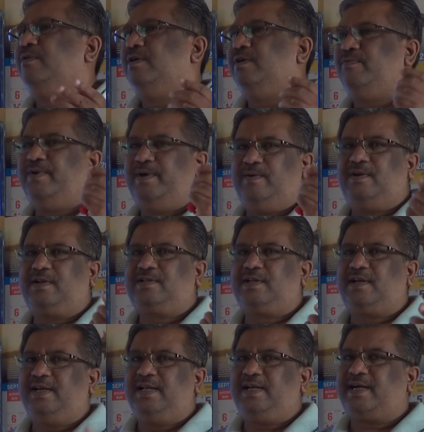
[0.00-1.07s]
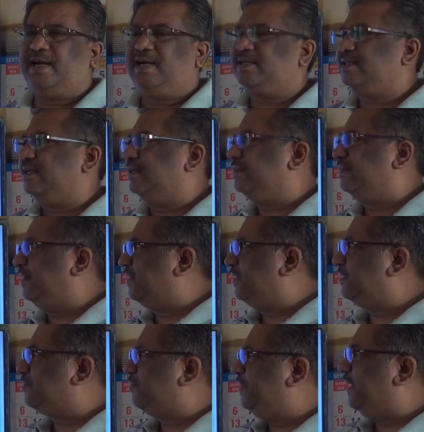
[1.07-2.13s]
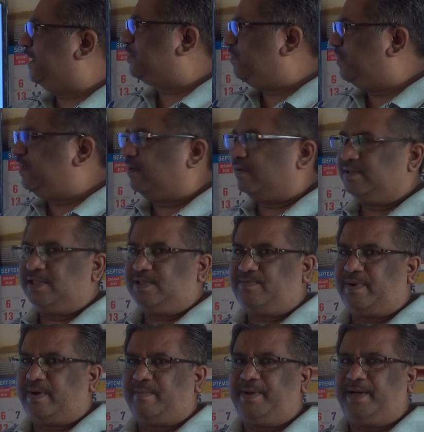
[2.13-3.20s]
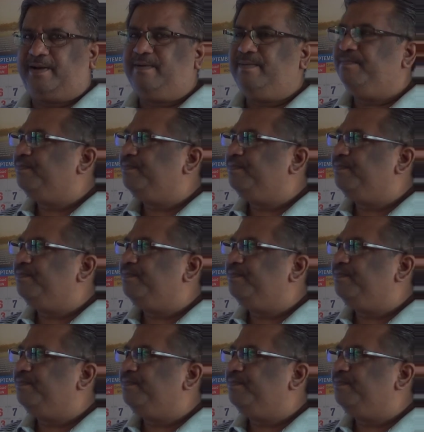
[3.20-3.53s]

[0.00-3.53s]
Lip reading: video lecture link I had sent. There also he explained all these phenomenon.